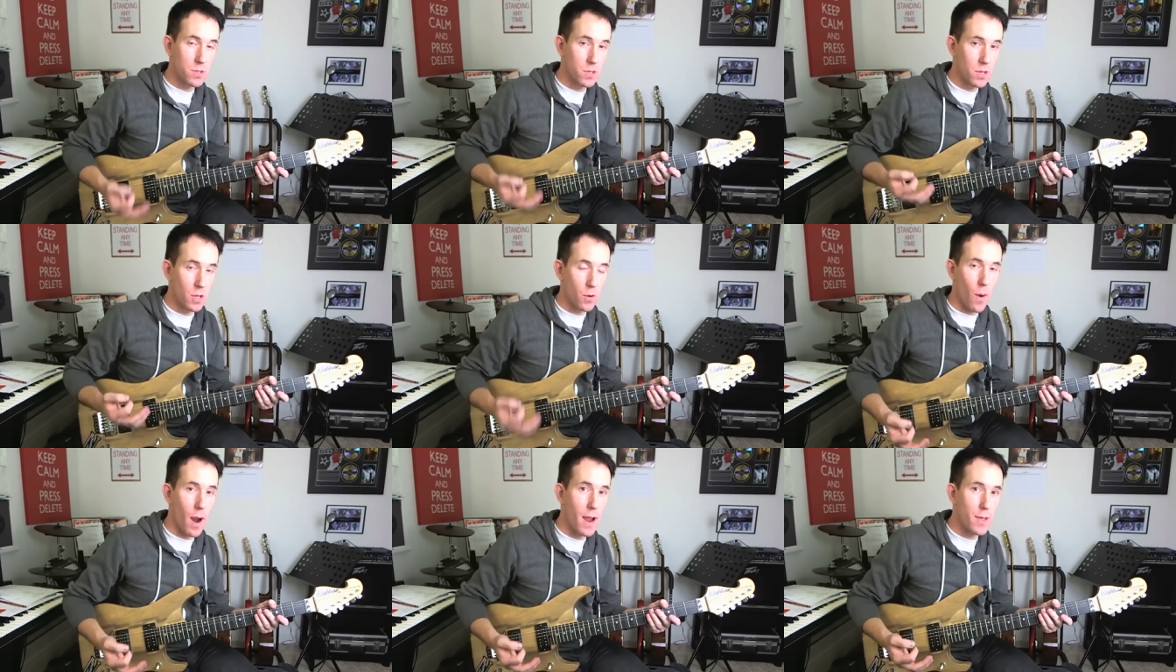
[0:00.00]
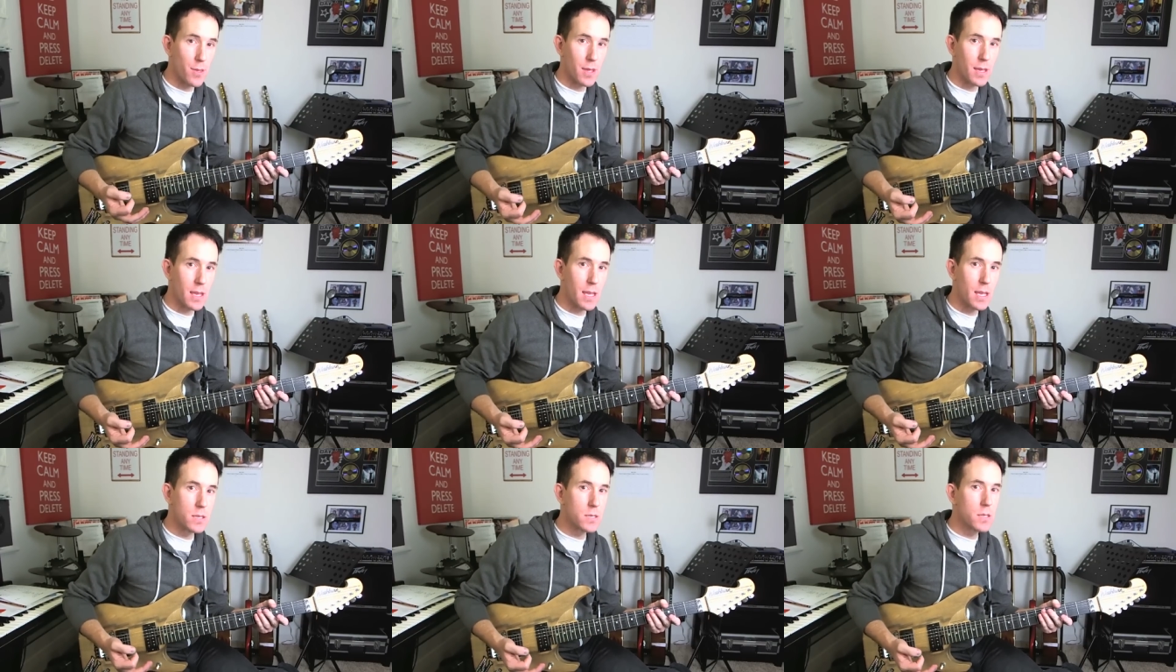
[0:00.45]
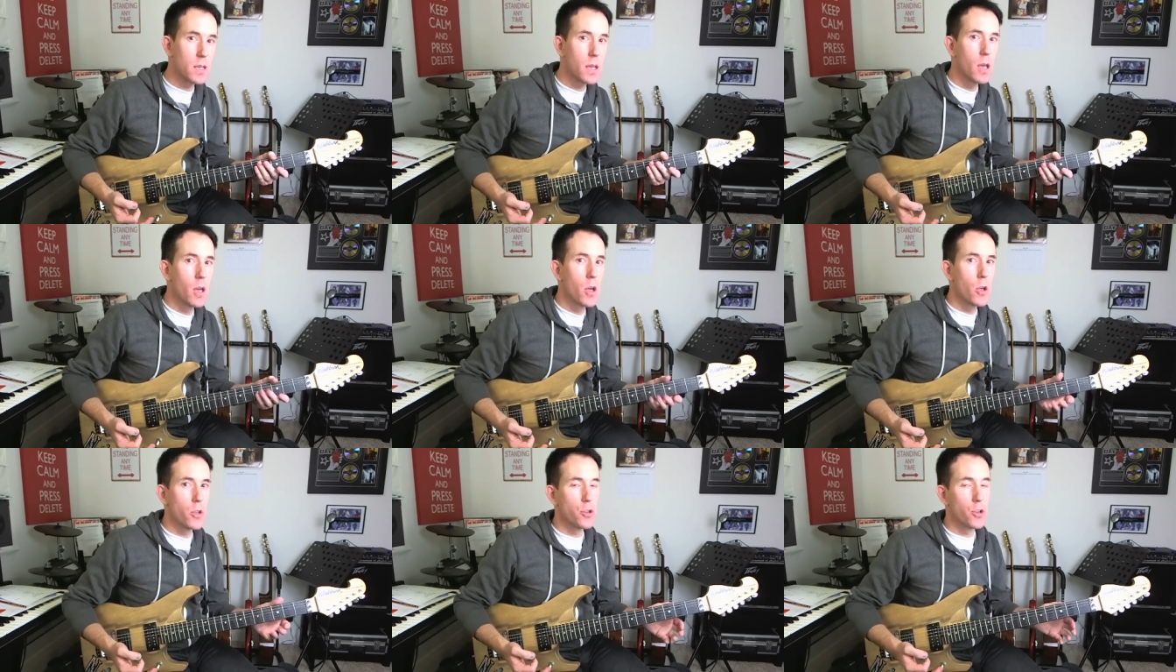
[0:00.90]
And the great thing is,
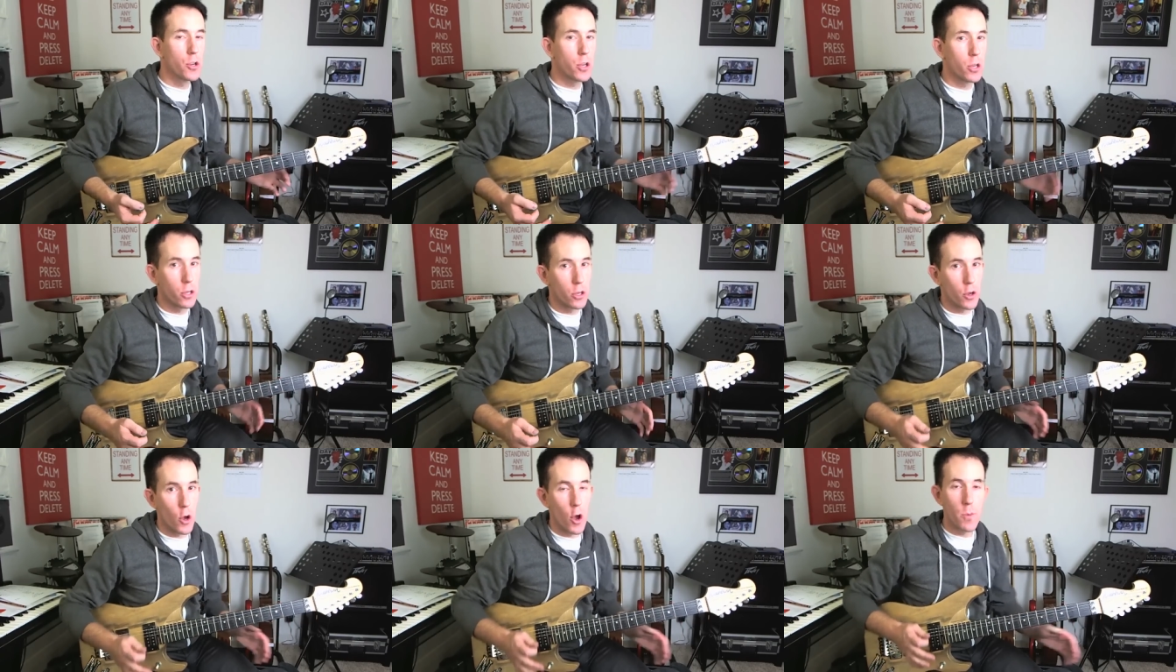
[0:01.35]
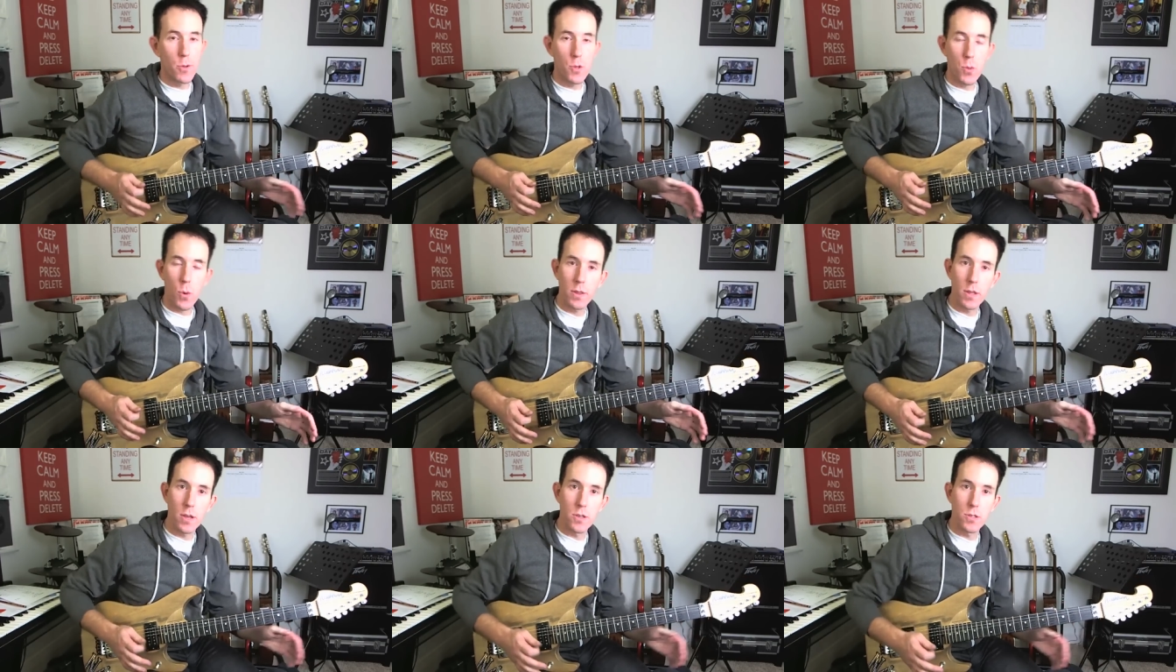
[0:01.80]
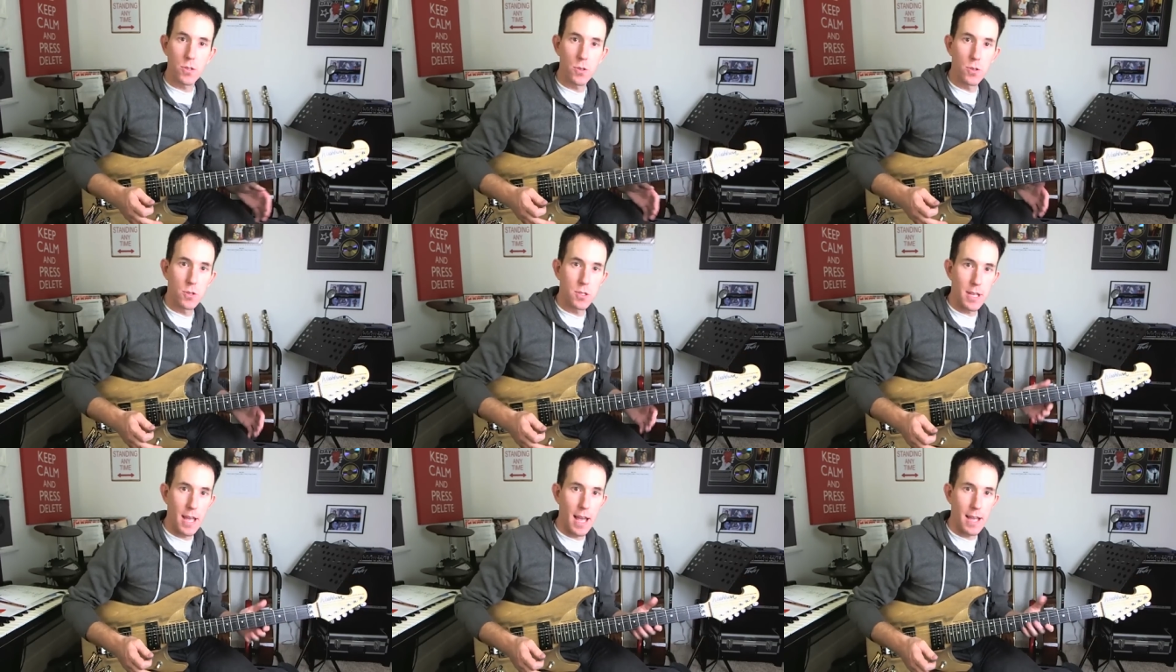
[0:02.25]
you can go between those
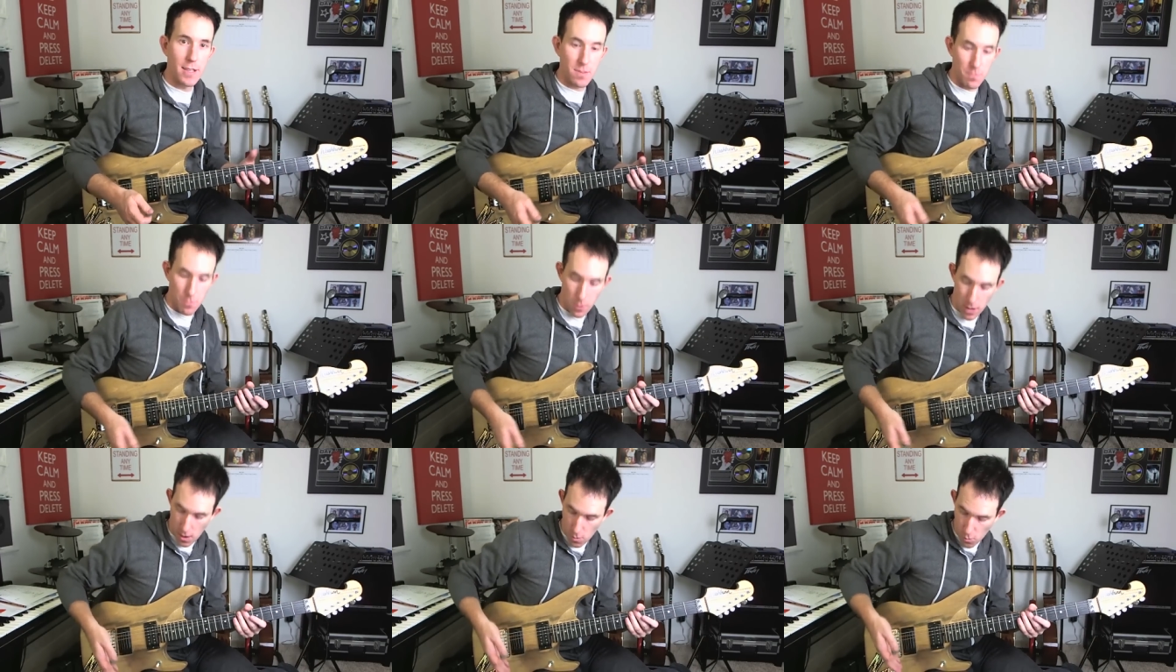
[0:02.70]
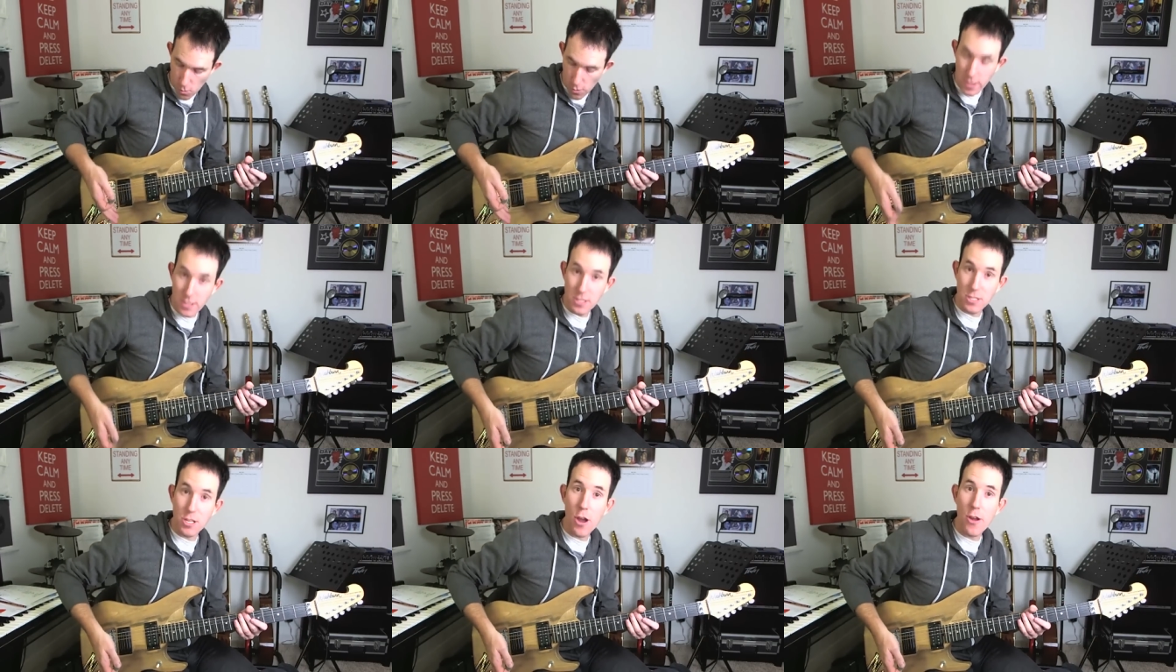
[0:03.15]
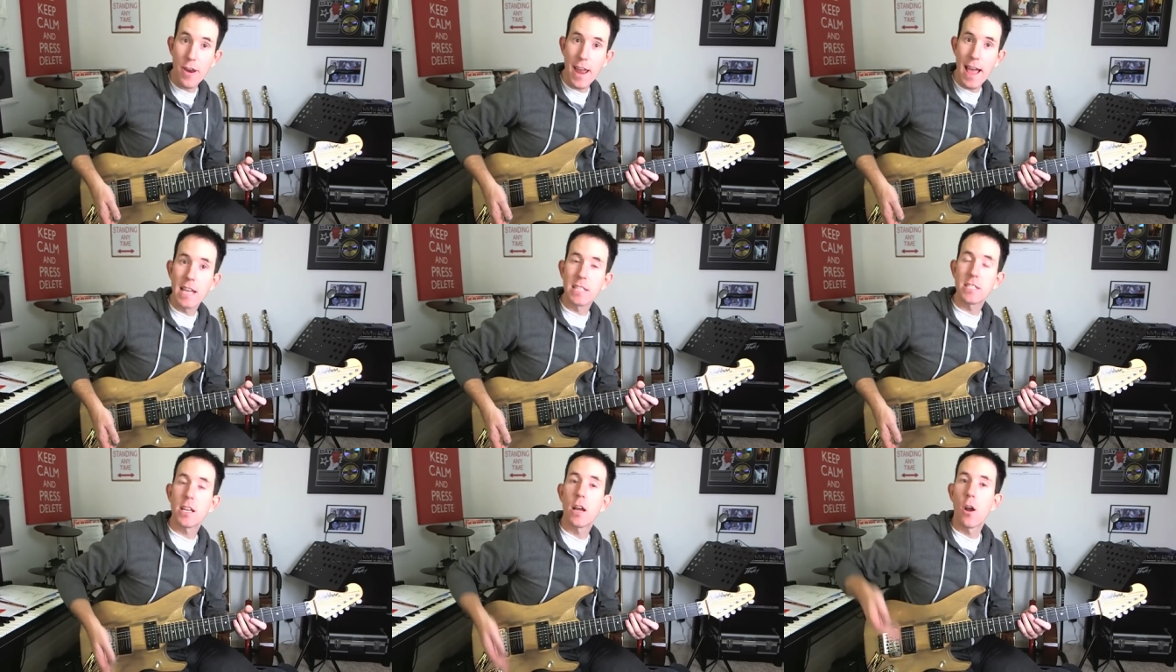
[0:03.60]
two sounds by what is known
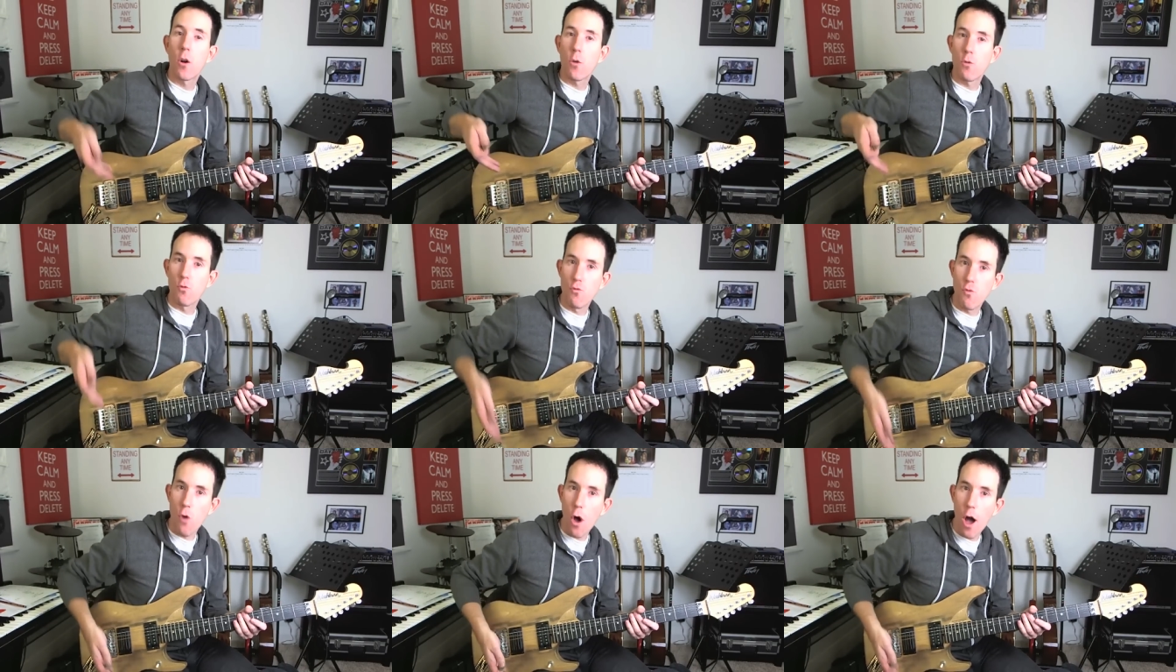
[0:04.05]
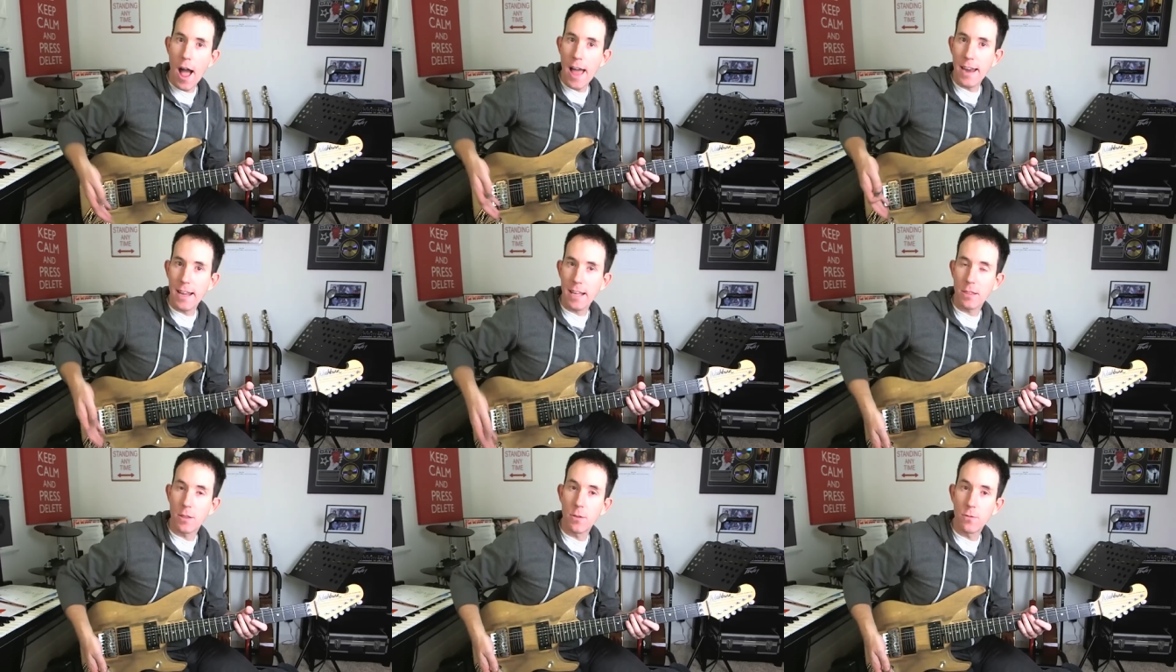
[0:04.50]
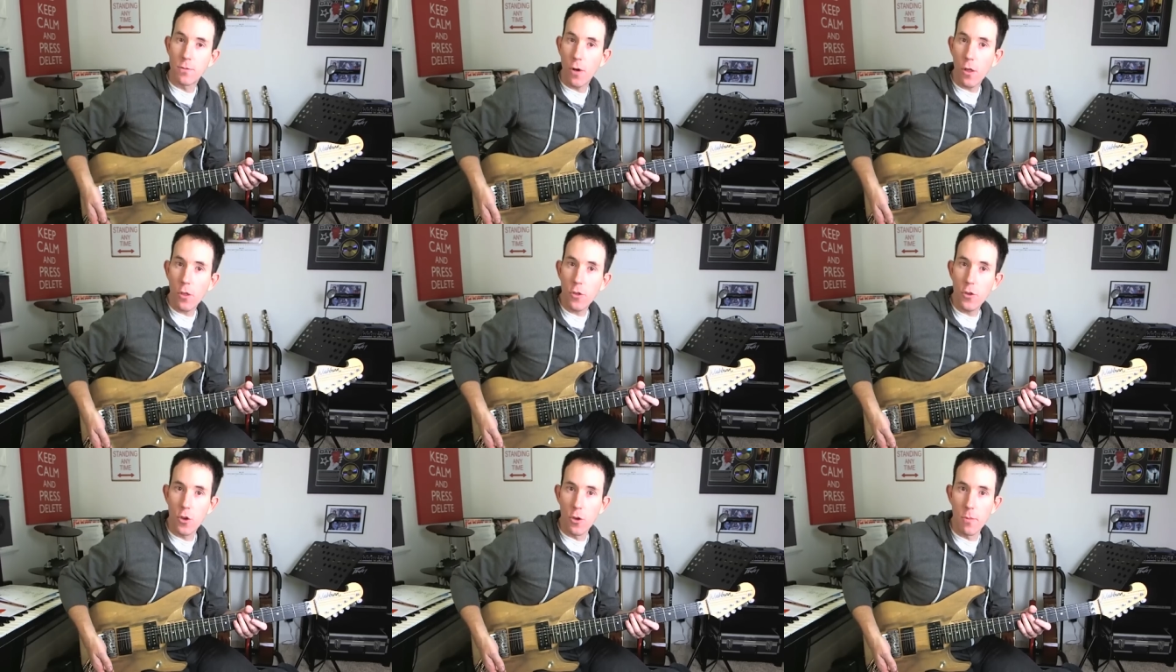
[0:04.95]
as riding the
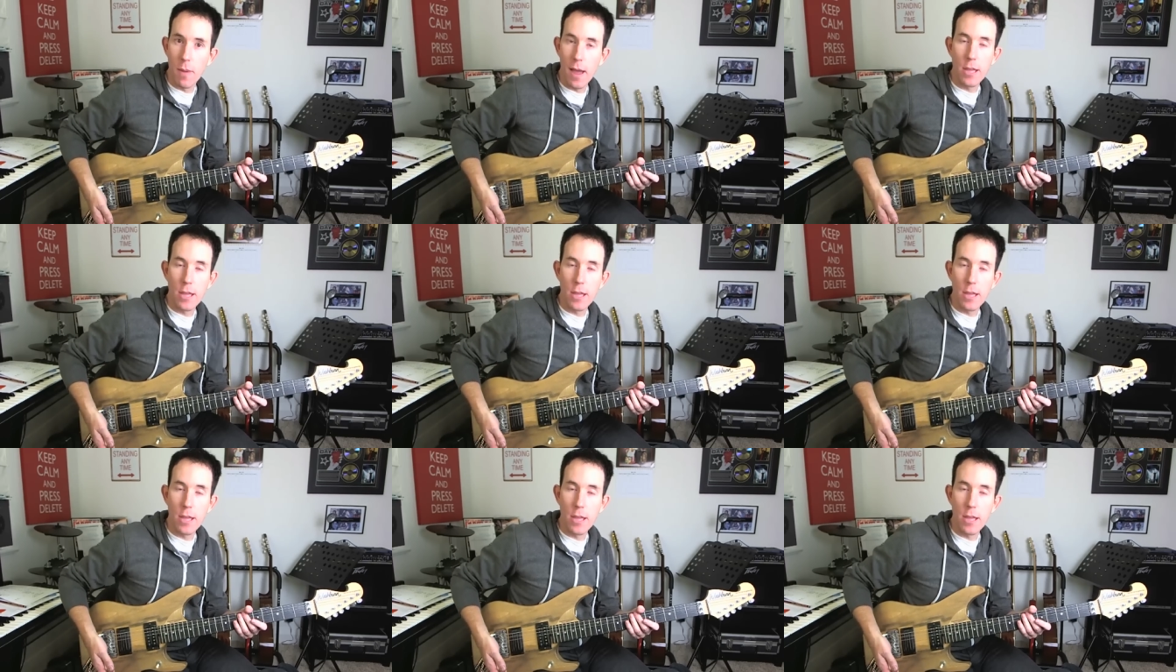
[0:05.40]
volume,